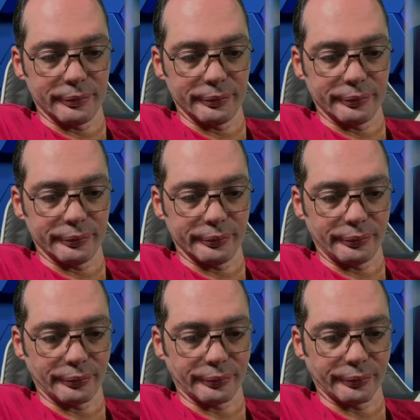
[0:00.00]

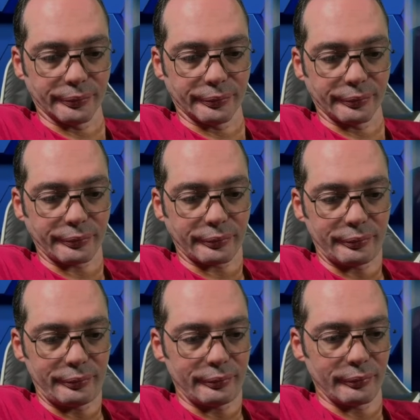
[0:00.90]

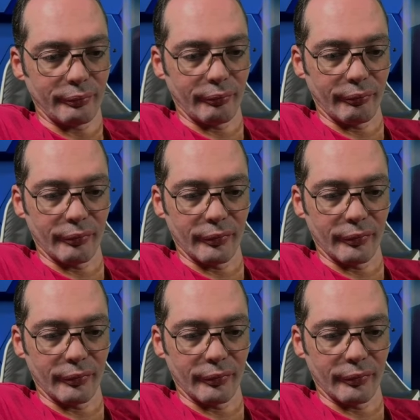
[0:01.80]
[no speech]